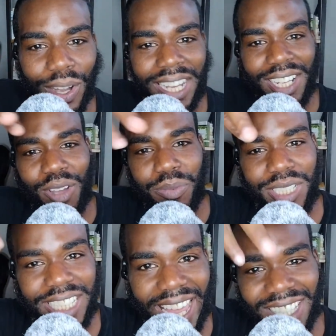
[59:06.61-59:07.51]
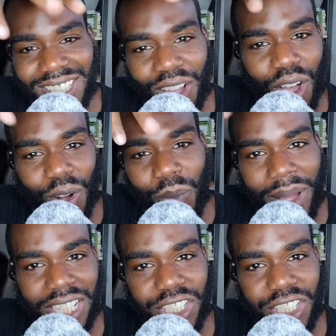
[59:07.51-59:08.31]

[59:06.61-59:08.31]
and they're going to be guests all on my